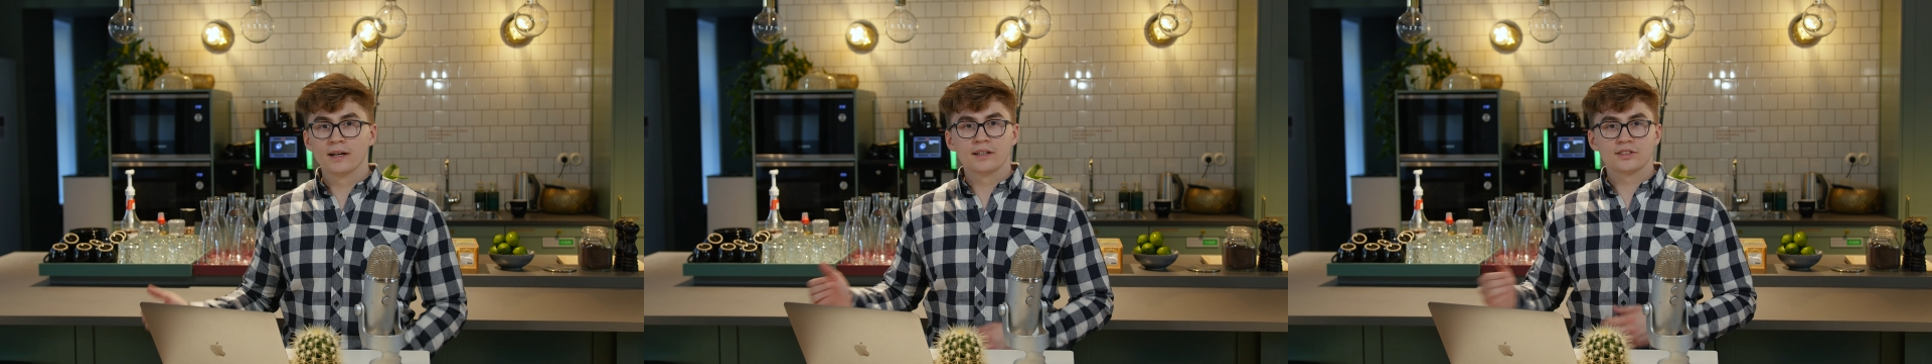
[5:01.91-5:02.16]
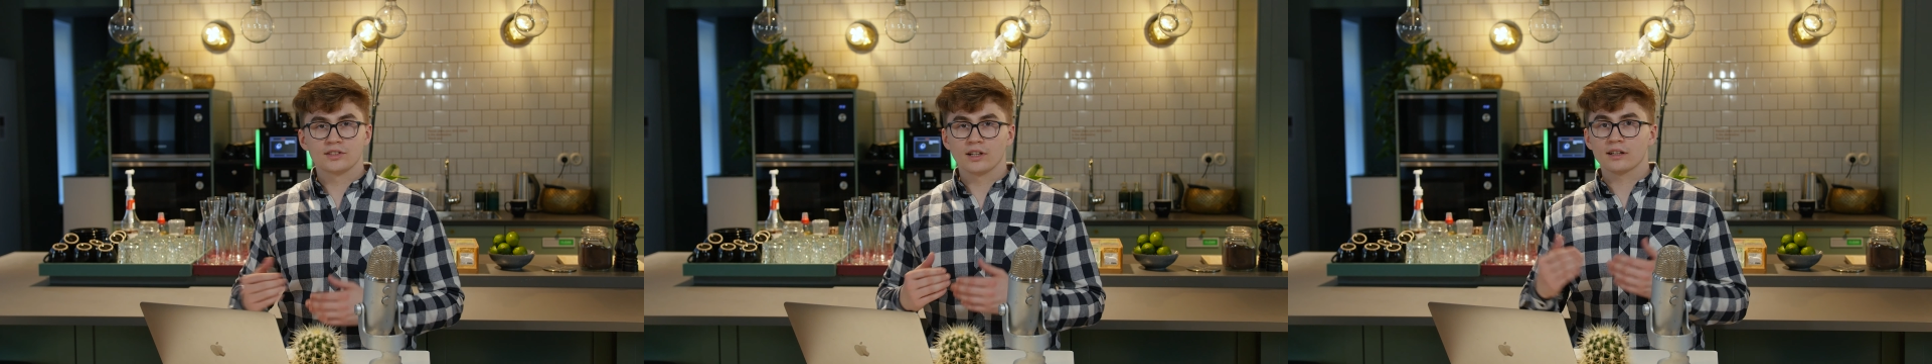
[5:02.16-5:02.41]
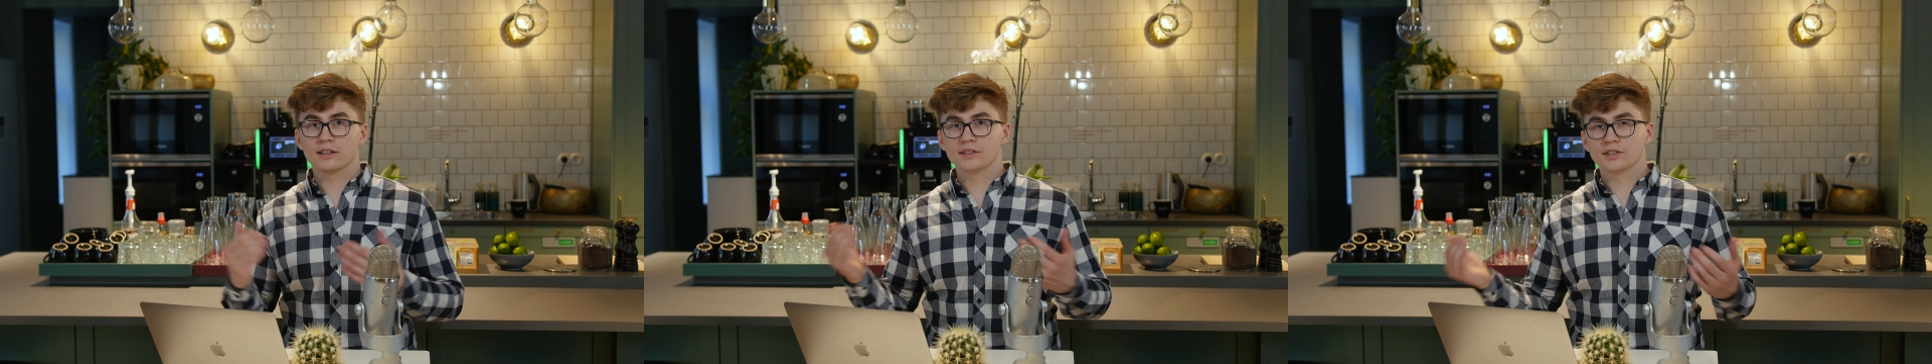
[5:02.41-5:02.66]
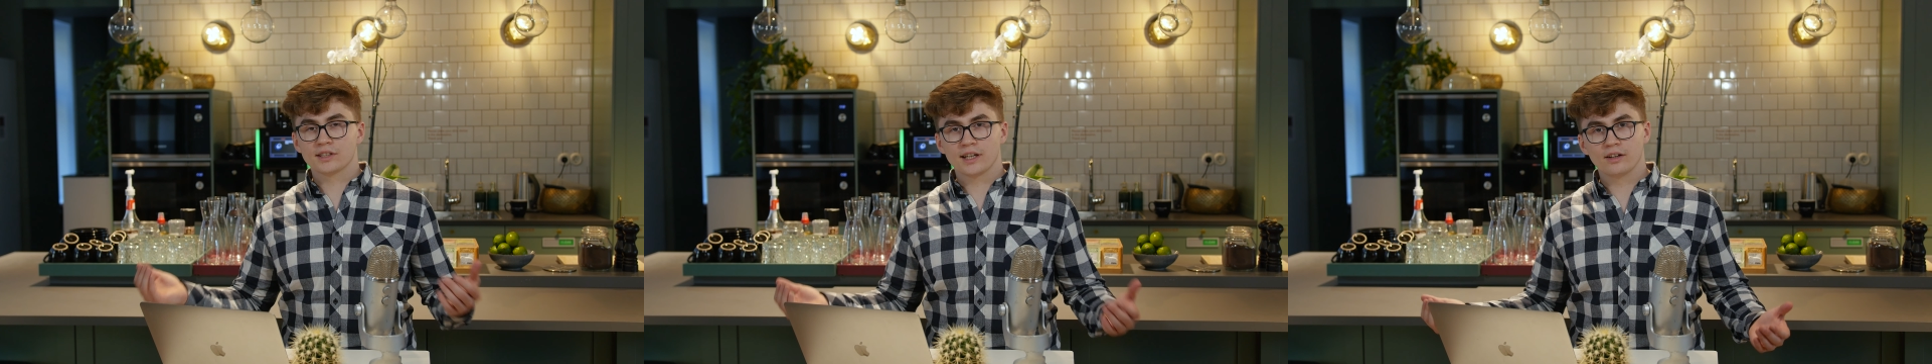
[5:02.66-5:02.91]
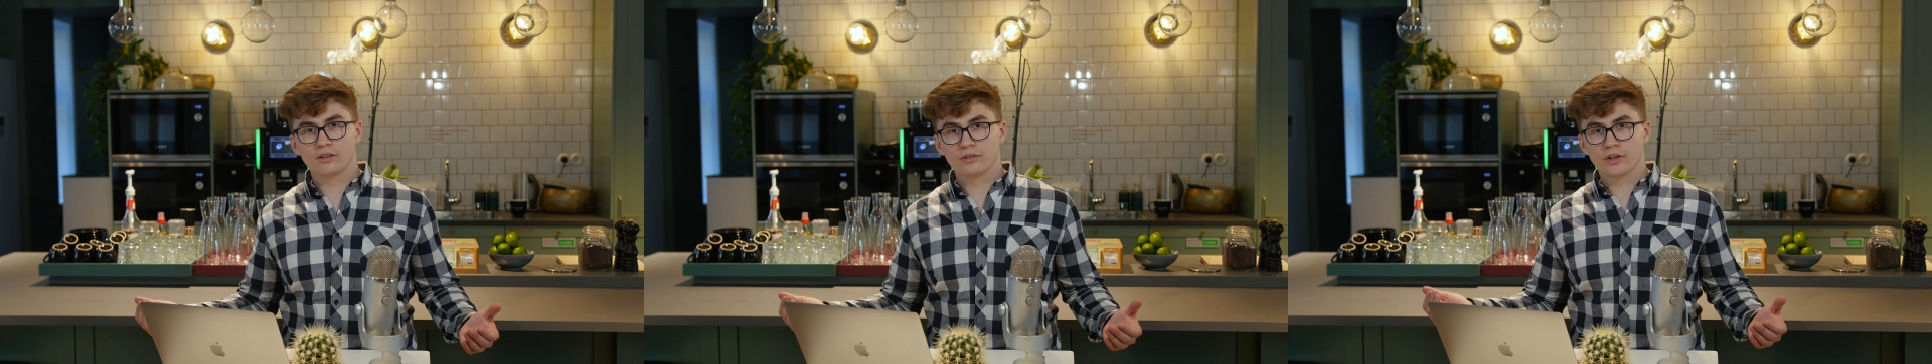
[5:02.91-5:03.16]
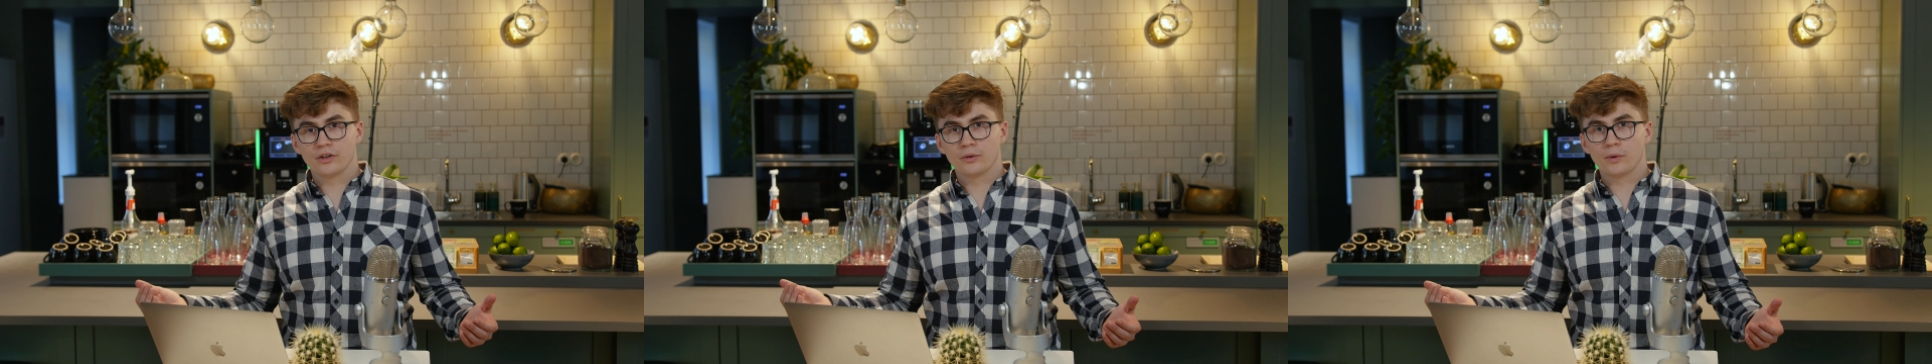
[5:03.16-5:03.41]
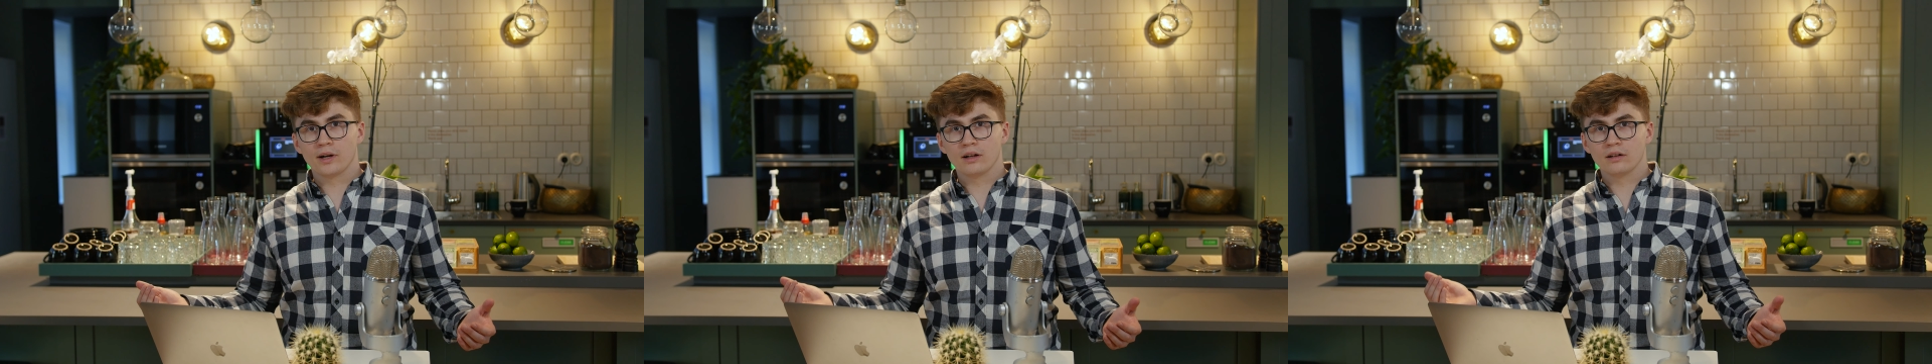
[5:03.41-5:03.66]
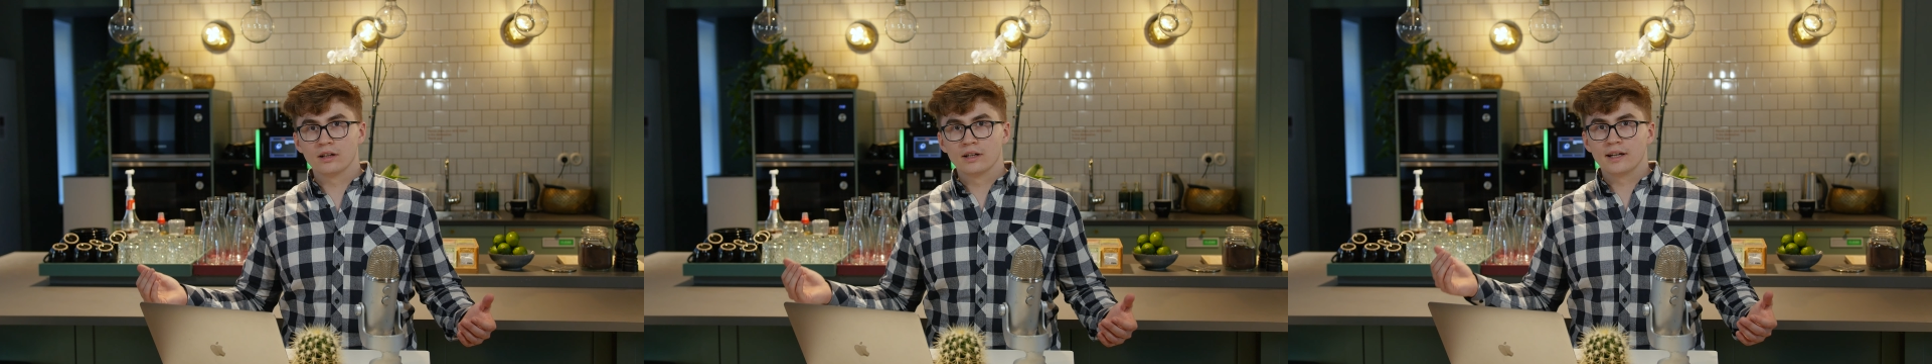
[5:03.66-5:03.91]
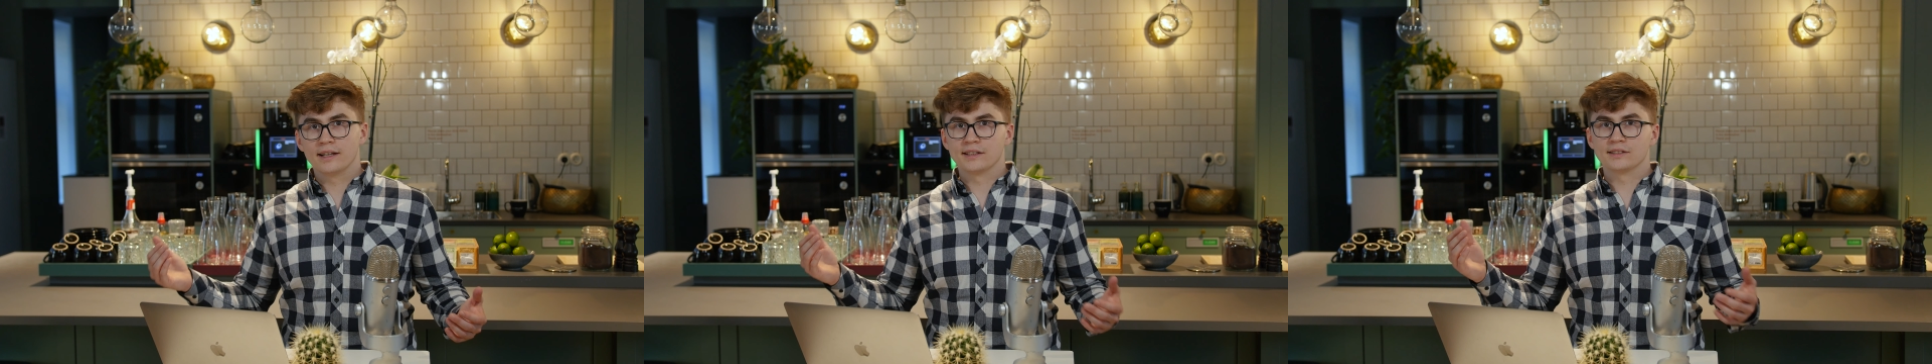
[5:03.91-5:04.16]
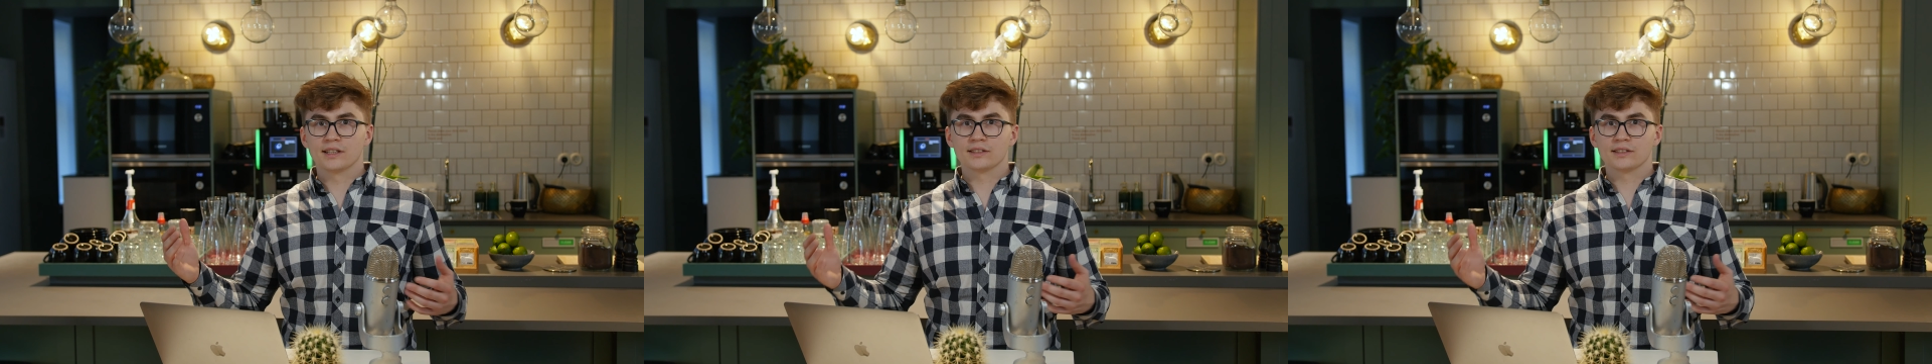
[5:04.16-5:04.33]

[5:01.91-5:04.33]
It's not going to scale very well and it